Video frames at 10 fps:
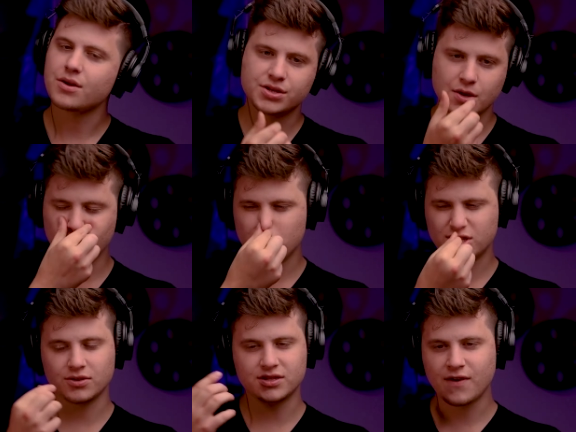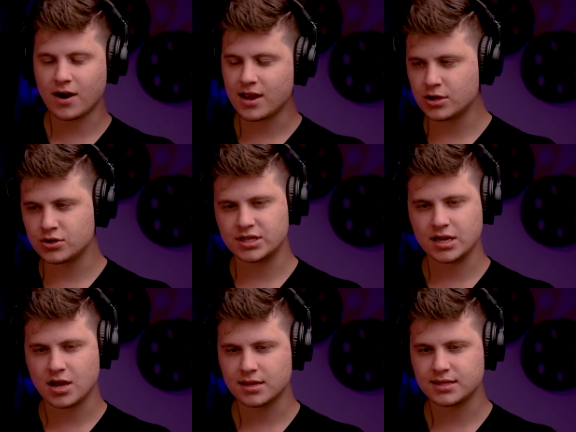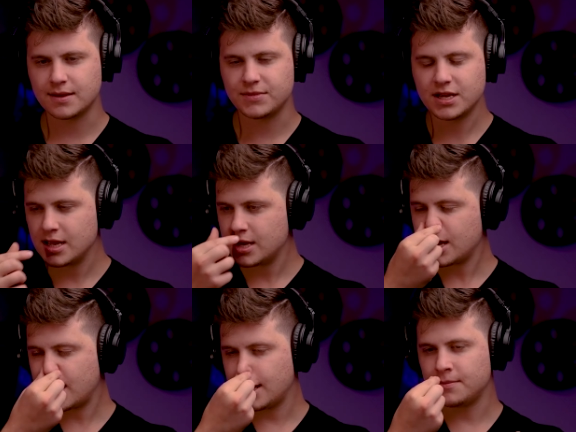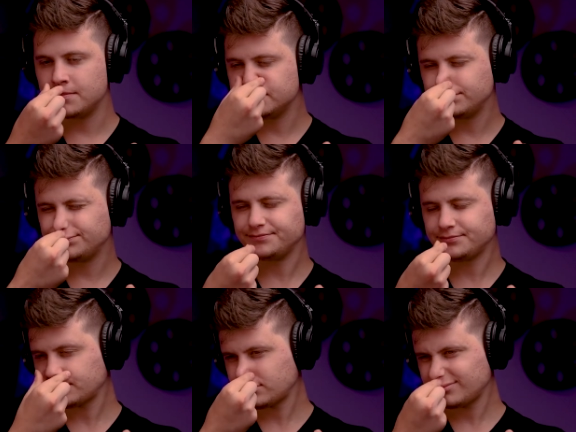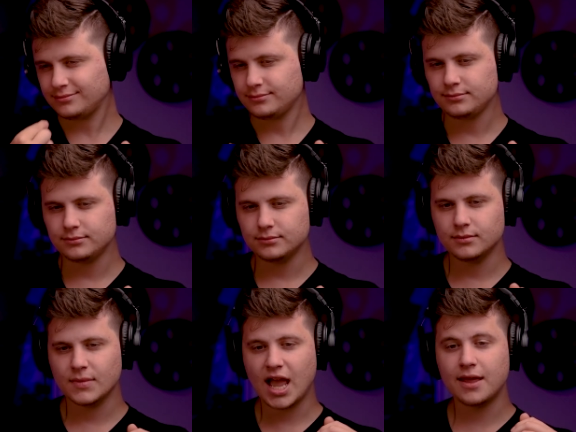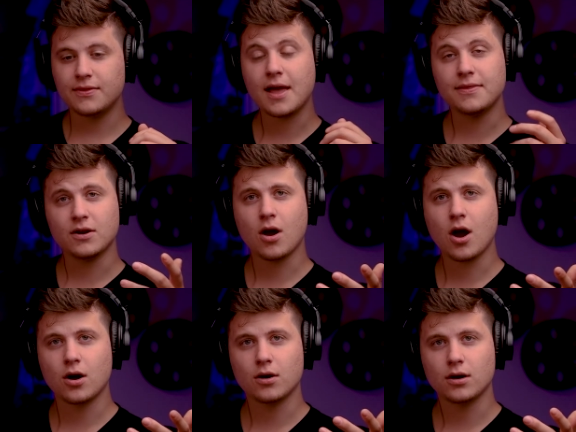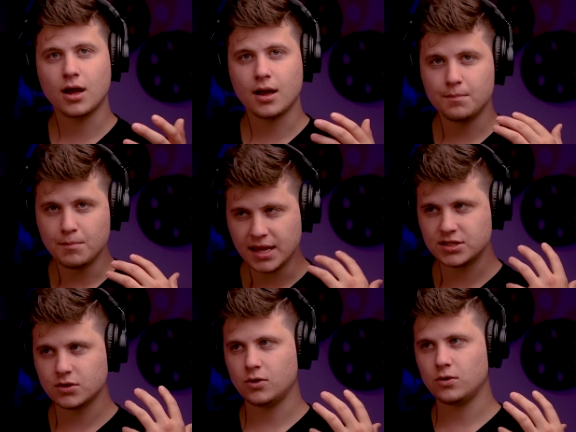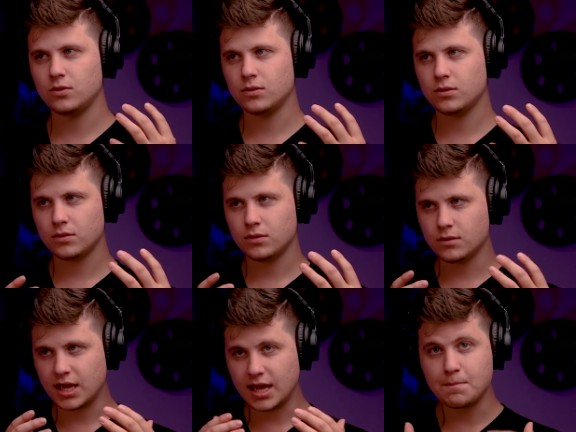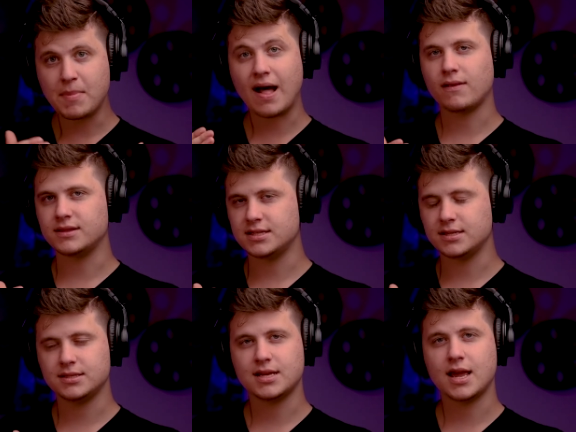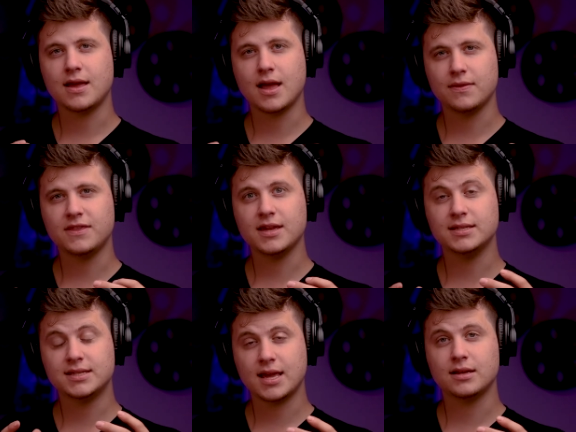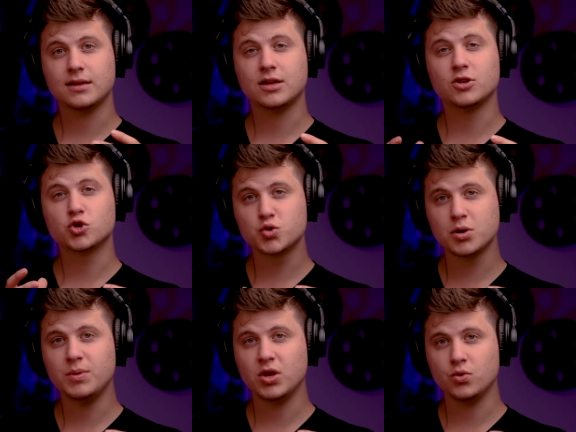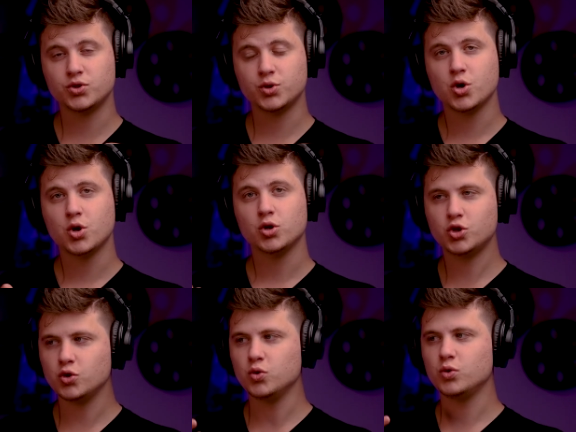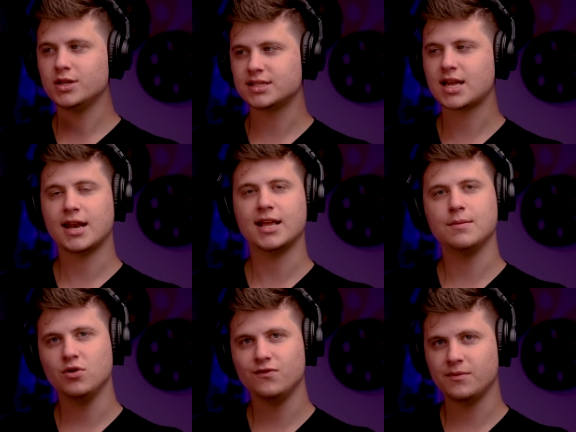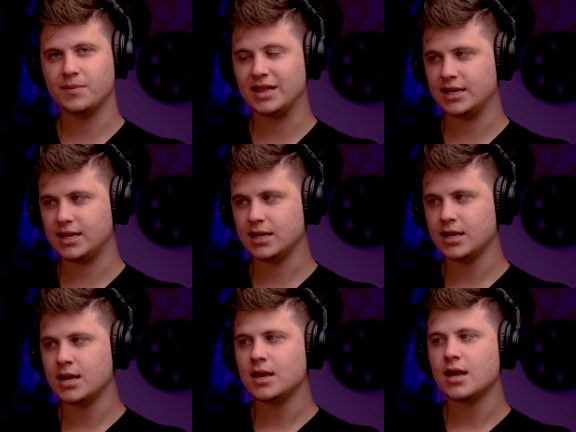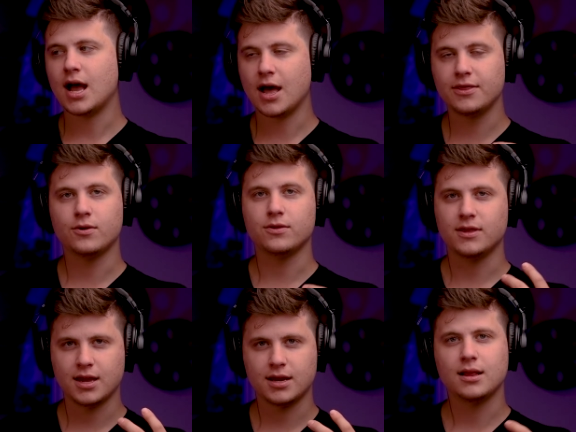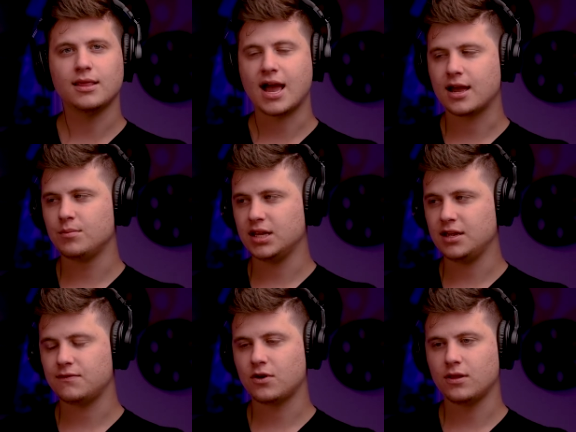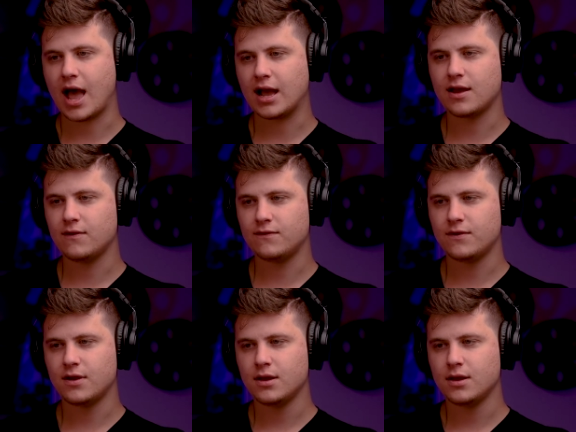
So, so it's a very interesting concept. Um, And, and there are uh, mental imbalances and, and things that contribute to this kind of immovability other than a lack of belief or a lack of